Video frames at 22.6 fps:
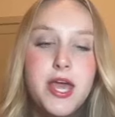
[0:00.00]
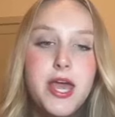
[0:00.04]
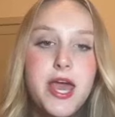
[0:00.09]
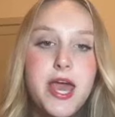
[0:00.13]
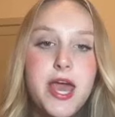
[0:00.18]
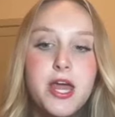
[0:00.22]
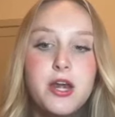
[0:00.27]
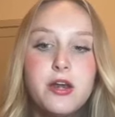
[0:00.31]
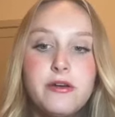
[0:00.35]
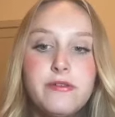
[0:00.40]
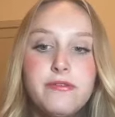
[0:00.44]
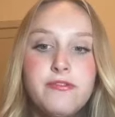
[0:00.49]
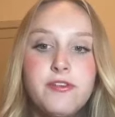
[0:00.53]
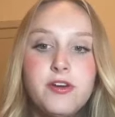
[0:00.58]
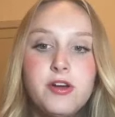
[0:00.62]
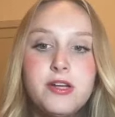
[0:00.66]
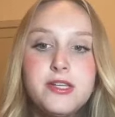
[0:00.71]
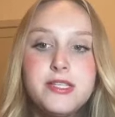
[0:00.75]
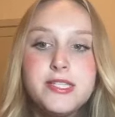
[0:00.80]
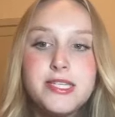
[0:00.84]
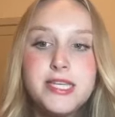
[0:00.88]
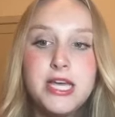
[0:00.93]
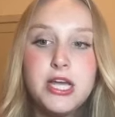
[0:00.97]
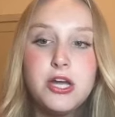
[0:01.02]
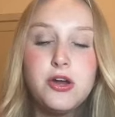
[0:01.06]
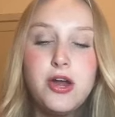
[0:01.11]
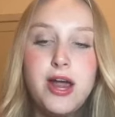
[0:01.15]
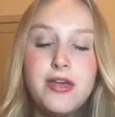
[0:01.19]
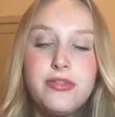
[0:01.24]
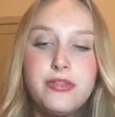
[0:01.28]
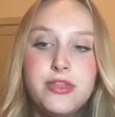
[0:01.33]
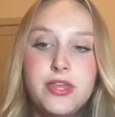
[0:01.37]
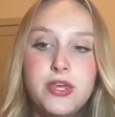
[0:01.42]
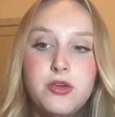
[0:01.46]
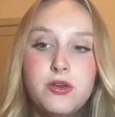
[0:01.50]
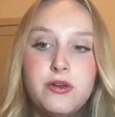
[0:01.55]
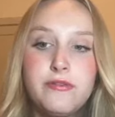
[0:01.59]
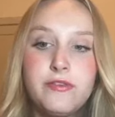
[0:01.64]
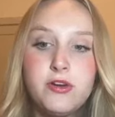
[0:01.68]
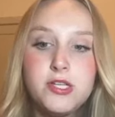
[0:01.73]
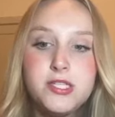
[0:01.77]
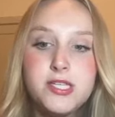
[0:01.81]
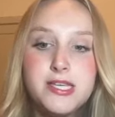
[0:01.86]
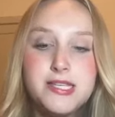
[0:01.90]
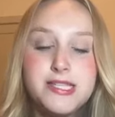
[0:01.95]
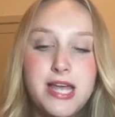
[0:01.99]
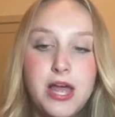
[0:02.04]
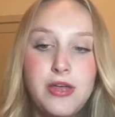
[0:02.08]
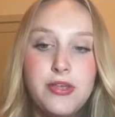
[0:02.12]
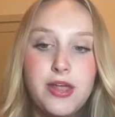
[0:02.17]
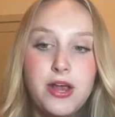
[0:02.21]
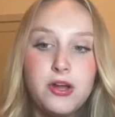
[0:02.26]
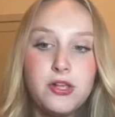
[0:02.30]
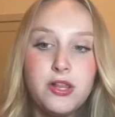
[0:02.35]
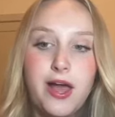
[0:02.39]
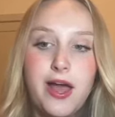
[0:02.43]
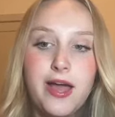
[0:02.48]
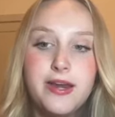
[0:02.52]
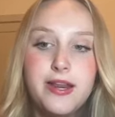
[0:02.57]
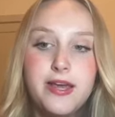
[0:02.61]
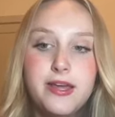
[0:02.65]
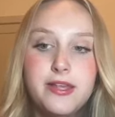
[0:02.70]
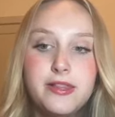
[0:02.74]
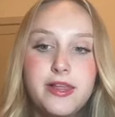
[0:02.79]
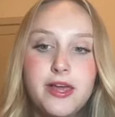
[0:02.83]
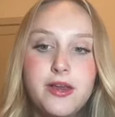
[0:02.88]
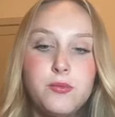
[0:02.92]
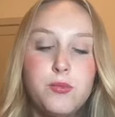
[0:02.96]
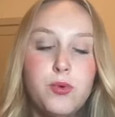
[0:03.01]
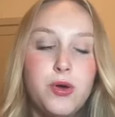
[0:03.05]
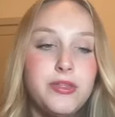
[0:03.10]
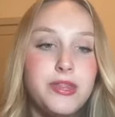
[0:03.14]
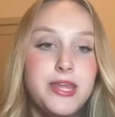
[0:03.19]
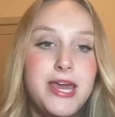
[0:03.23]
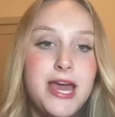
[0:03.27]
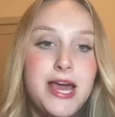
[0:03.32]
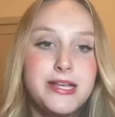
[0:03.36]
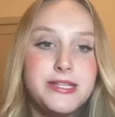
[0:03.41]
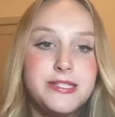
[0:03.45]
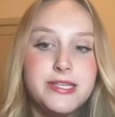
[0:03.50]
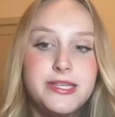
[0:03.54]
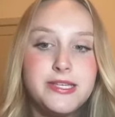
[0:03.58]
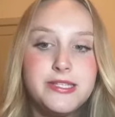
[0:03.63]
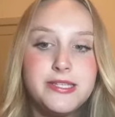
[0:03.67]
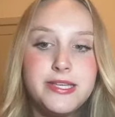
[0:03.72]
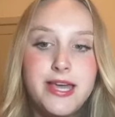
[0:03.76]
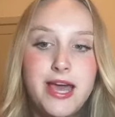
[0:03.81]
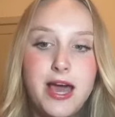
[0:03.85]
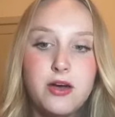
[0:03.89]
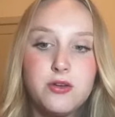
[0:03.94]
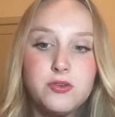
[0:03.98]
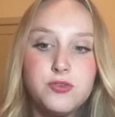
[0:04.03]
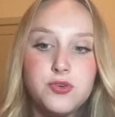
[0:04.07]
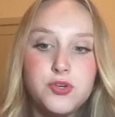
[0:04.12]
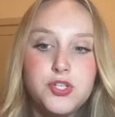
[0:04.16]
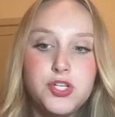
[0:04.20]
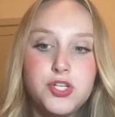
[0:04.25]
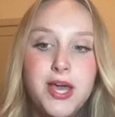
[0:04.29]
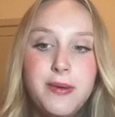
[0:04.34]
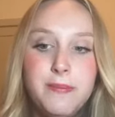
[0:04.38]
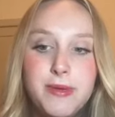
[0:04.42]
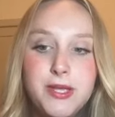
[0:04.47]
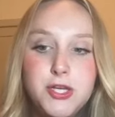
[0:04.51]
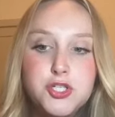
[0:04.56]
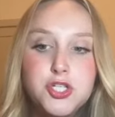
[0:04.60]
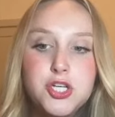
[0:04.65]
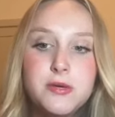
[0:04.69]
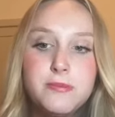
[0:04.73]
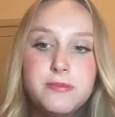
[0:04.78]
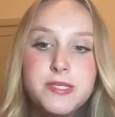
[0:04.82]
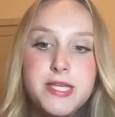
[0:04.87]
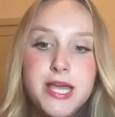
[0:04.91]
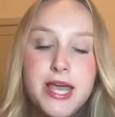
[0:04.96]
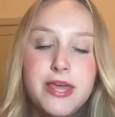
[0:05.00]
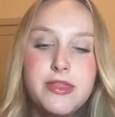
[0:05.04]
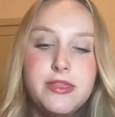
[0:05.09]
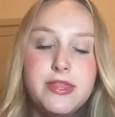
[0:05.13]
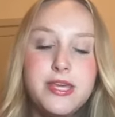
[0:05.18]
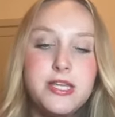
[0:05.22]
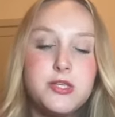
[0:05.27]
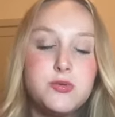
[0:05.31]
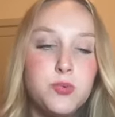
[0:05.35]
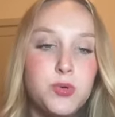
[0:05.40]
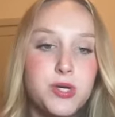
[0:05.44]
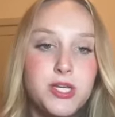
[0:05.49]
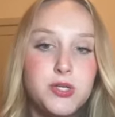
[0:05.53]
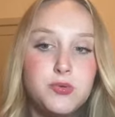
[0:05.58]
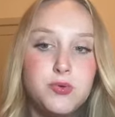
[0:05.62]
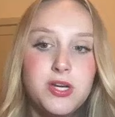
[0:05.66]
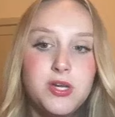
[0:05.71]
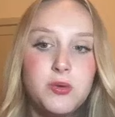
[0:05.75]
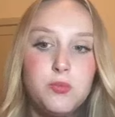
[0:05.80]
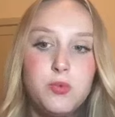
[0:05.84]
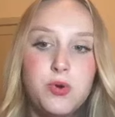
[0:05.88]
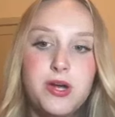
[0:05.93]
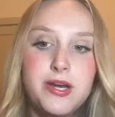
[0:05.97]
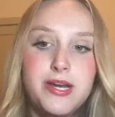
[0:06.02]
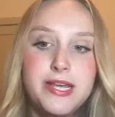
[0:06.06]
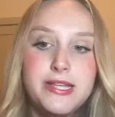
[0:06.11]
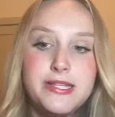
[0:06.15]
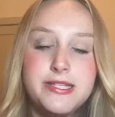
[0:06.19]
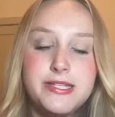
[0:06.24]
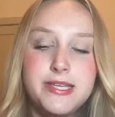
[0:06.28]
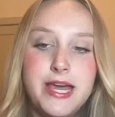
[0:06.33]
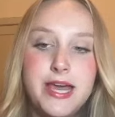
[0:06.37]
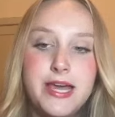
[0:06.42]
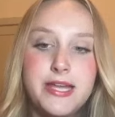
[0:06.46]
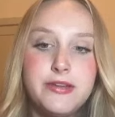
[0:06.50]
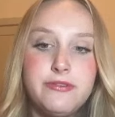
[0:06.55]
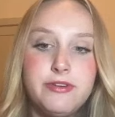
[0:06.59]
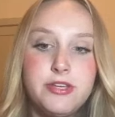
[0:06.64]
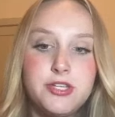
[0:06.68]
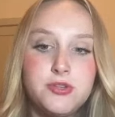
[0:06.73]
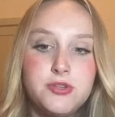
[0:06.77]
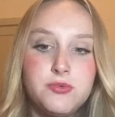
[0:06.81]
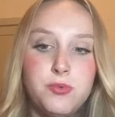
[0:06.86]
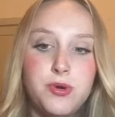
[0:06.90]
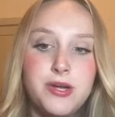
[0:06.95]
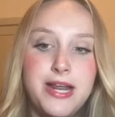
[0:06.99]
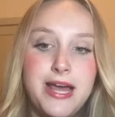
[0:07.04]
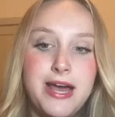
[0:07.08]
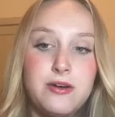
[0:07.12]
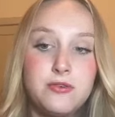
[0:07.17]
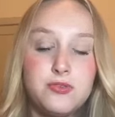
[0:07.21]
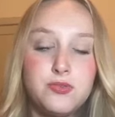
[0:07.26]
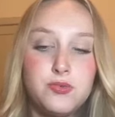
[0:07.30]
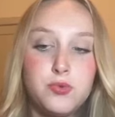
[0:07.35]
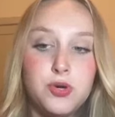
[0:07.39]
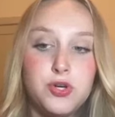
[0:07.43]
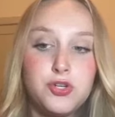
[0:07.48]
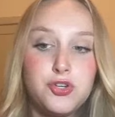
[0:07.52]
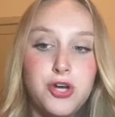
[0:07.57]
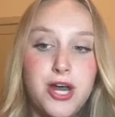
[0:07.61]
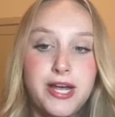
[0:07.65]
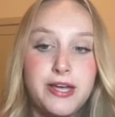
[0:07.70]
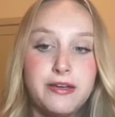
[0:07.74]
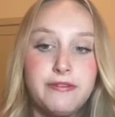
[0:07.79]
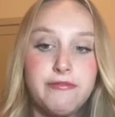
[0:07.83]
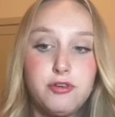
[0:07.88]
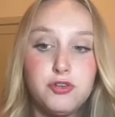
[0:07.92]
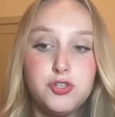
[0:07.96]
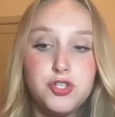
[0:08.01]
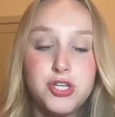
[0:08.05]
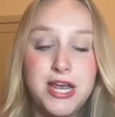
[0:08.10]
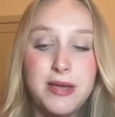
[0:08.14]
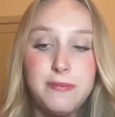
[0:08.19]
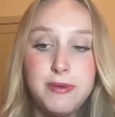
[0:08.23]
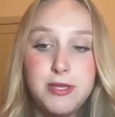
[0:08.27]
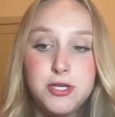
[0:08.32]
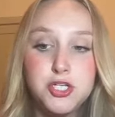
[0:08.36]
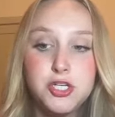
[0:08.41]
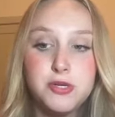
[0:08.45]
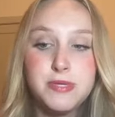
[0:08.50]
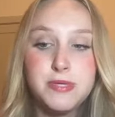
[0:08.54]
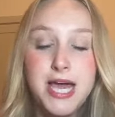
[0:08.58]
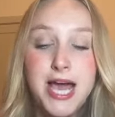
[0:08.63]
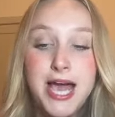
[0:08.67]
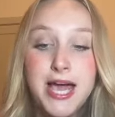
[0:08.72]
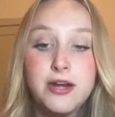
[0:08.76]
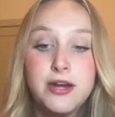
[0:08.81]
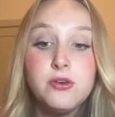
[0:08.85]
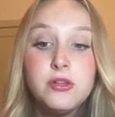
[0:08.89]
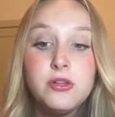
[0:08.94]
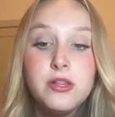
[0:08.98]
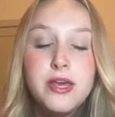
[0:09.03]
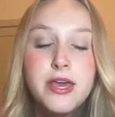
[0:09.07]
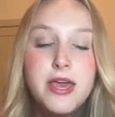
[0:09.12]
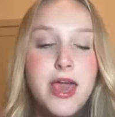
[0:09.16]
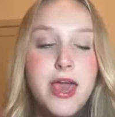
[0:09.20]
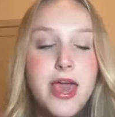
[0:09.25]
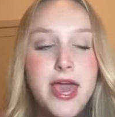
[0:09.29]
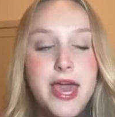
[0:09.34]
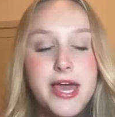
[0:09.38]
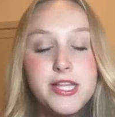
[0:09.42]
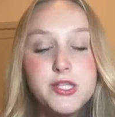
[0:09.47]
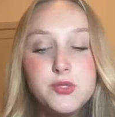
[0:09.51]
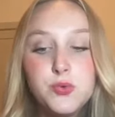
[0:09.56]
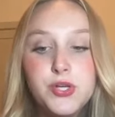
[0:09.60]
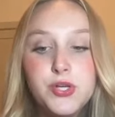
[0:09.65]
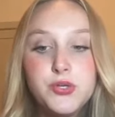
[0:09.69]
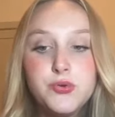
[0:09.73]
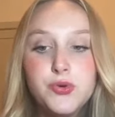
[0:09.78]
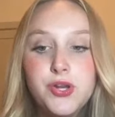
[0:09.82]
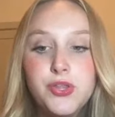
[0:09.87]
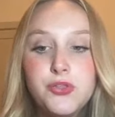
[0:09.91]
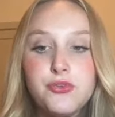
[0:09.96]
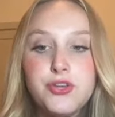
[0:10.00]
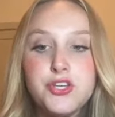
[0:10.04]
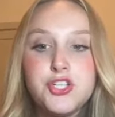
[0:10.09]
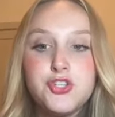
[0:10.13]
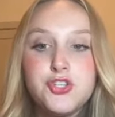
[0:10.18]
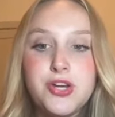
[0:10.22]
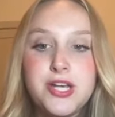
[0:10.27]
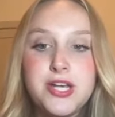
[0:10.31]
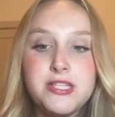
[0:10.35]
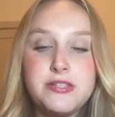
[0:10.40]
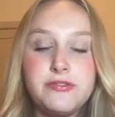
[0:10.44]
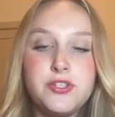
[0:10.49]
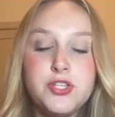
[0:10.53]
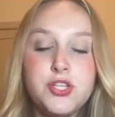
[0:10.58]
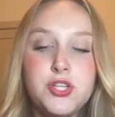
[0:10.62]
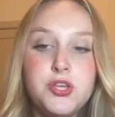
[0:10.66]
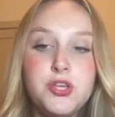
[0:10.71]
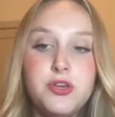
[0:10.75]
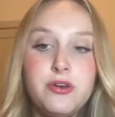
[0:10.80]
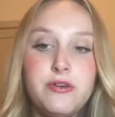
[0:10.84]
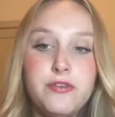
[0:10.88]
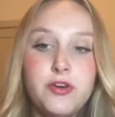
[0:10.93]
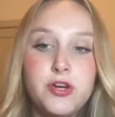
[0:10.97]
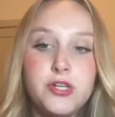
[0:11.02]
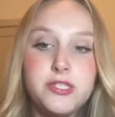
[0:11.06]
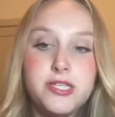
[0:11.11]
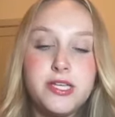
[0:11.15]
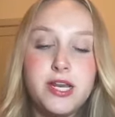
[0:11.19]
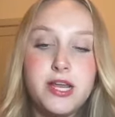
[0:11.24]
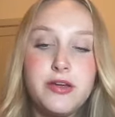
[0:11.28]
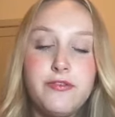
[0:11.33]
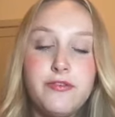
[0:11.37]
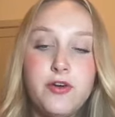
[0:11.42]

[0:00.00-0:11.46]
In her first year at the University of South Carolina, Glenn won the SEC Outdoor Championships and the 2021 NCAA Division I Outdoor Track and Field Championship title. In 2023, she transferred to the University of